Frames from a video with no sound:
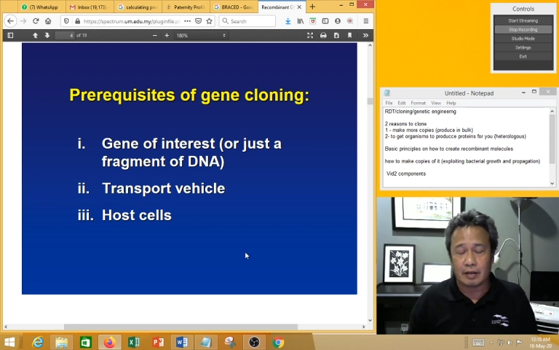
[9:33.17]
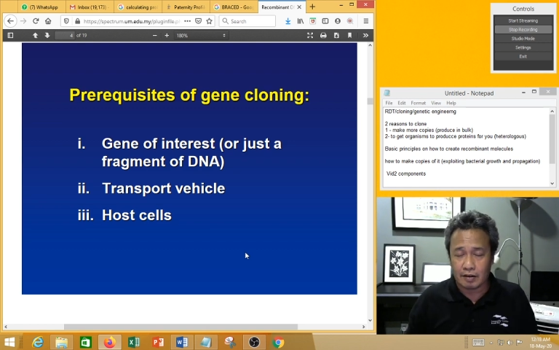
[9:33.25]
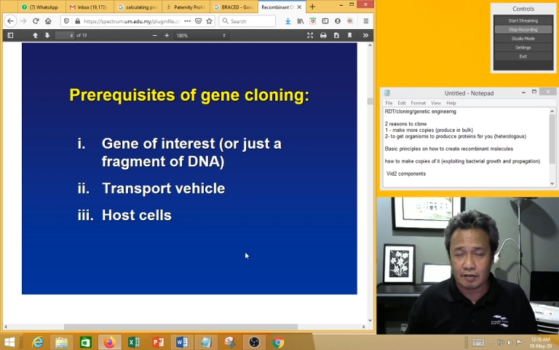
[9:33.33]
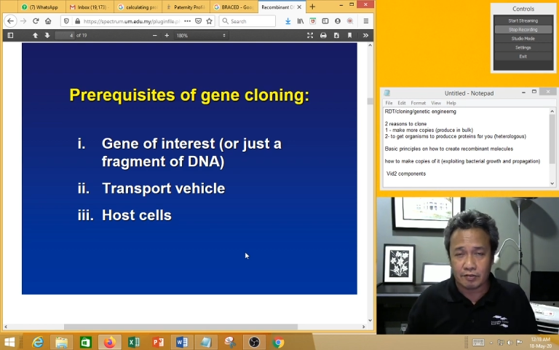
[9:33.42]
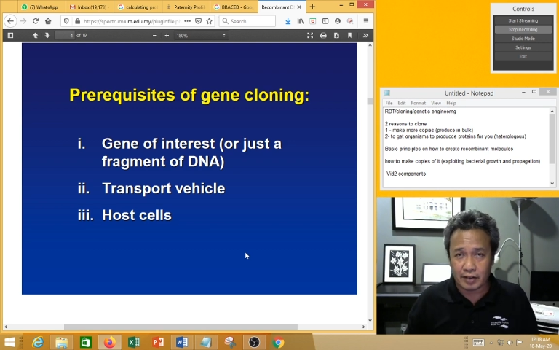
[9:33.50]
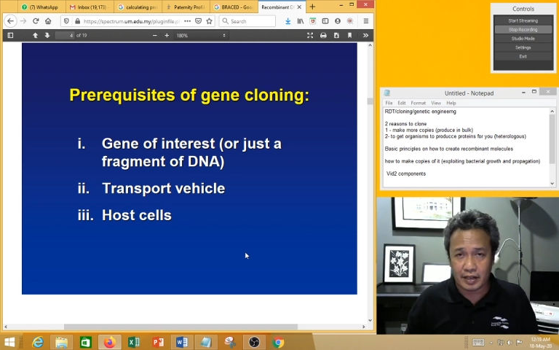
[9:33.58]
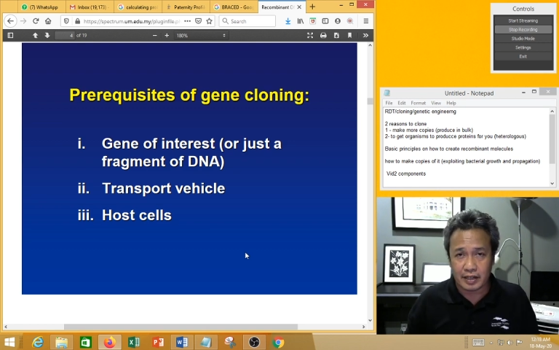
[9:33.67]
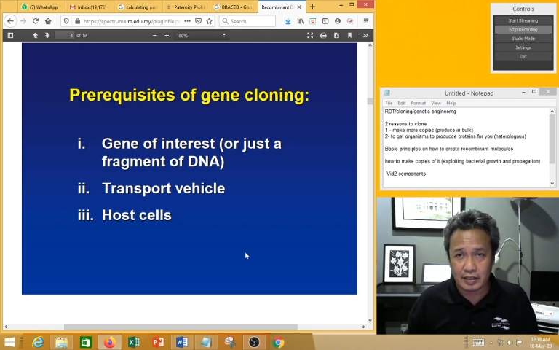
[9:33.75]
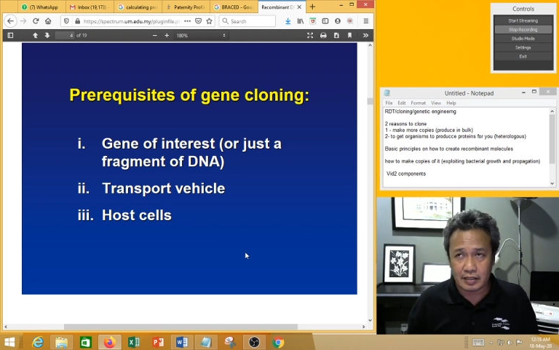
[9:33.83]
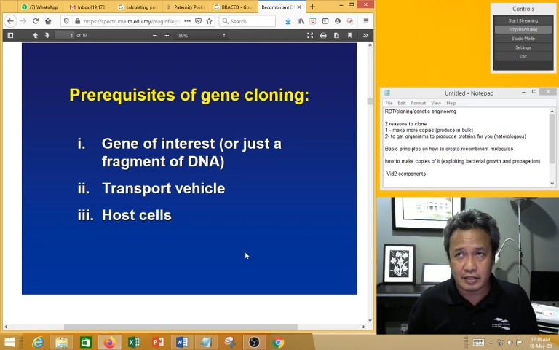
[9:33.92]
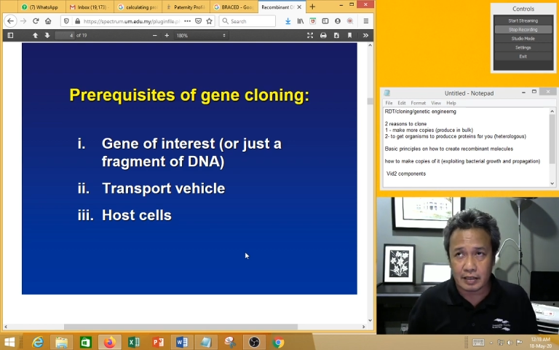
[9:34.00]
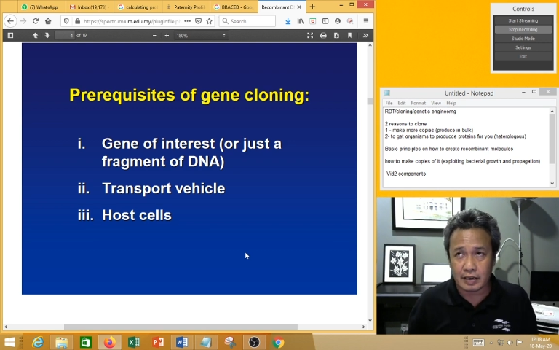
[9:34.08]

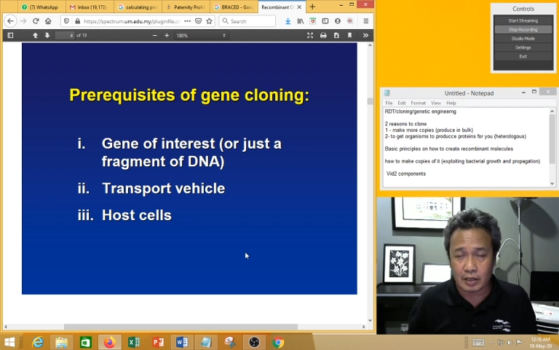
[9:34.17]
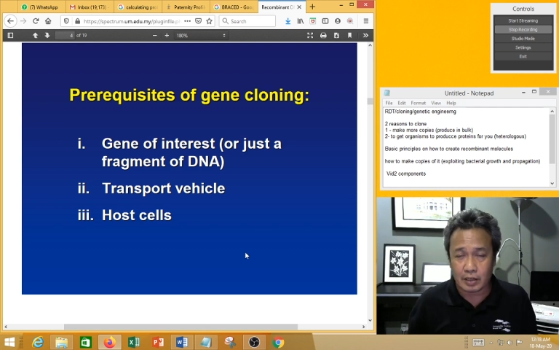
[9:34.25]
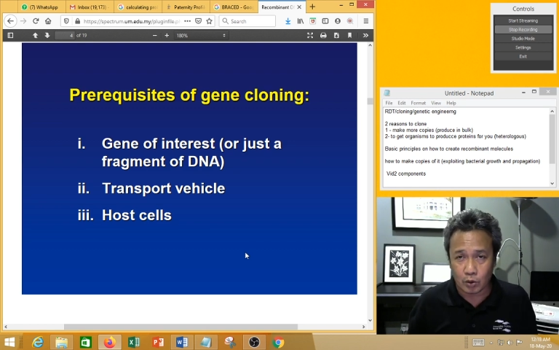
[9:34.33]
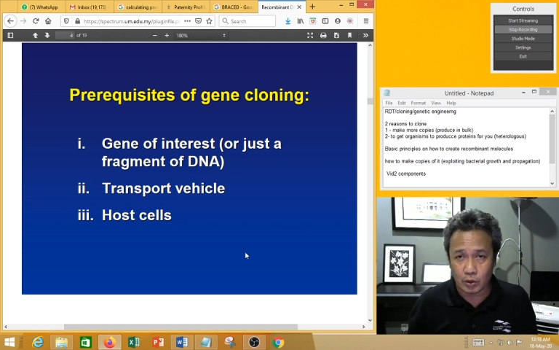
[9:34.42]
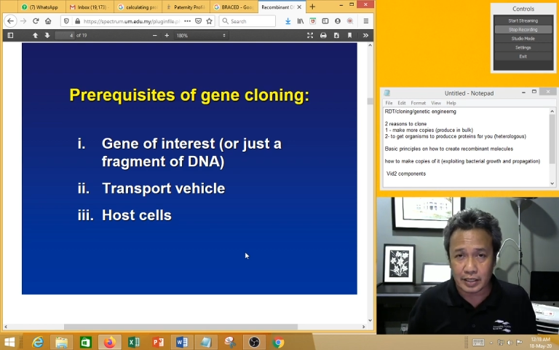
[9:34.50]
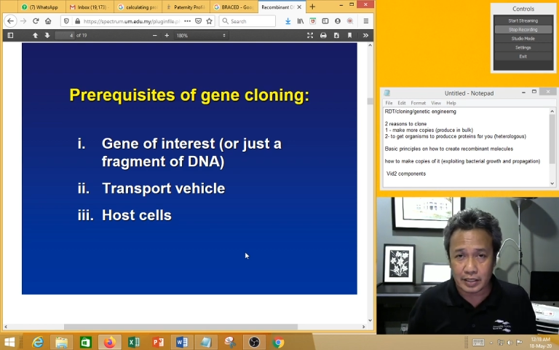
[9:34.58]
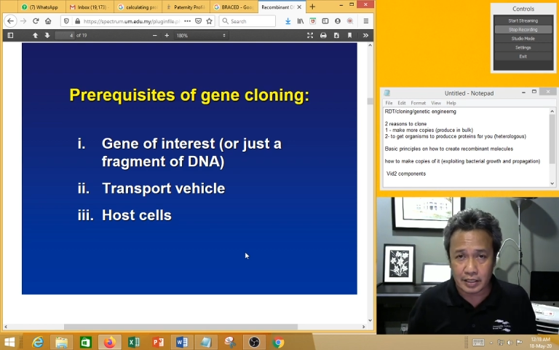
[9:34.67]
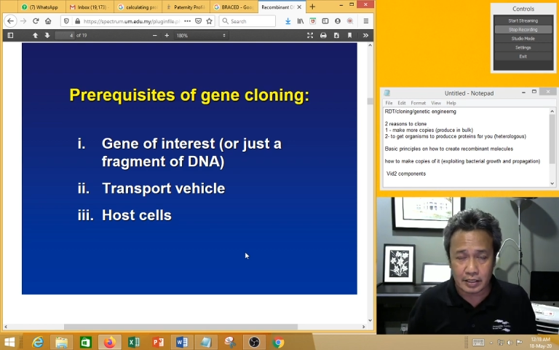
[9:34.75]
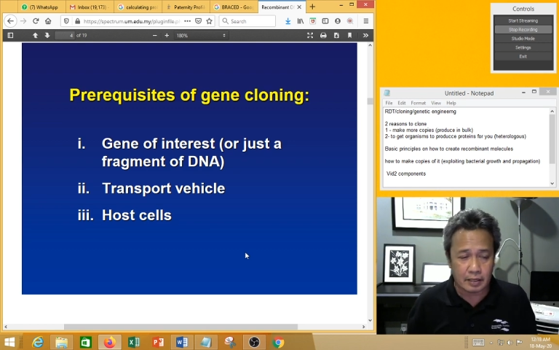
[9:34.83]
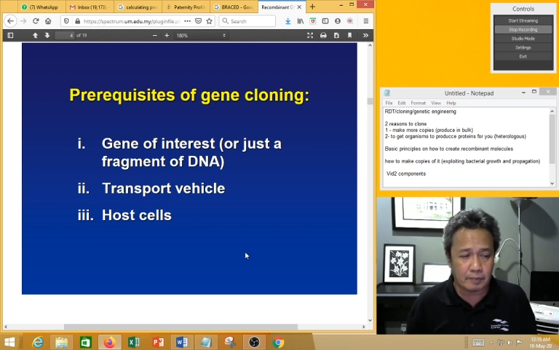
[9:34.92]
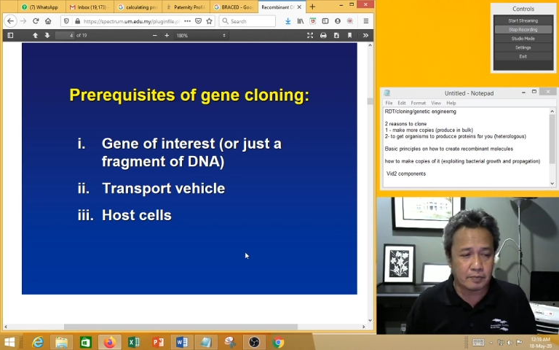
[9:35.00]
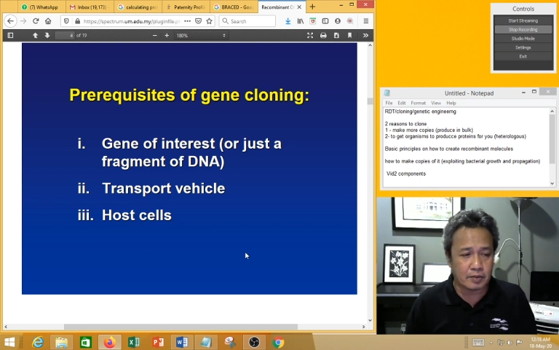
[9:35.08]
various cloning
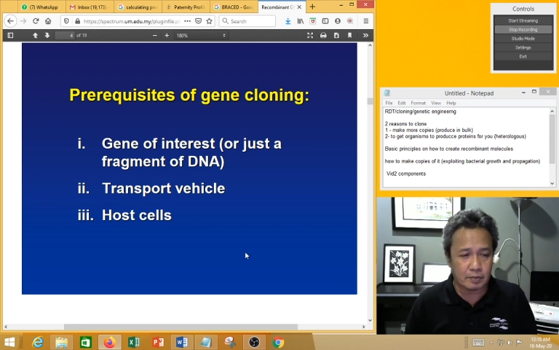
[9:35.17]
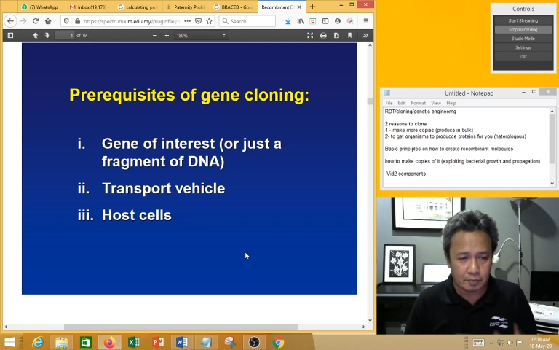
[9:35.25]
systems,